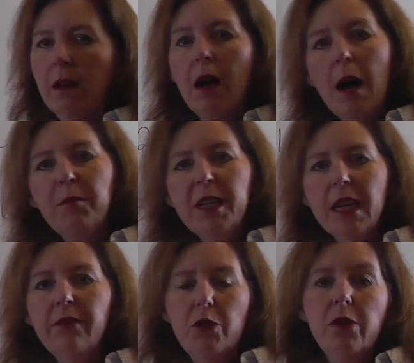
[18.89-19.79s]
I'm going to
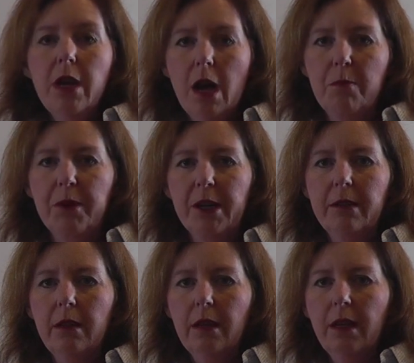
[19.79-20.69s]
give you a number
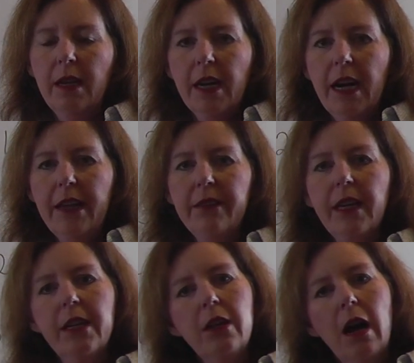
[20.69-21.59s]
and
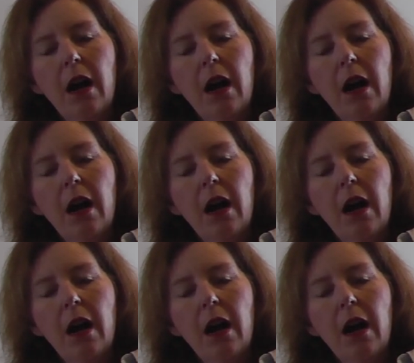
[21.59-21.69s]
then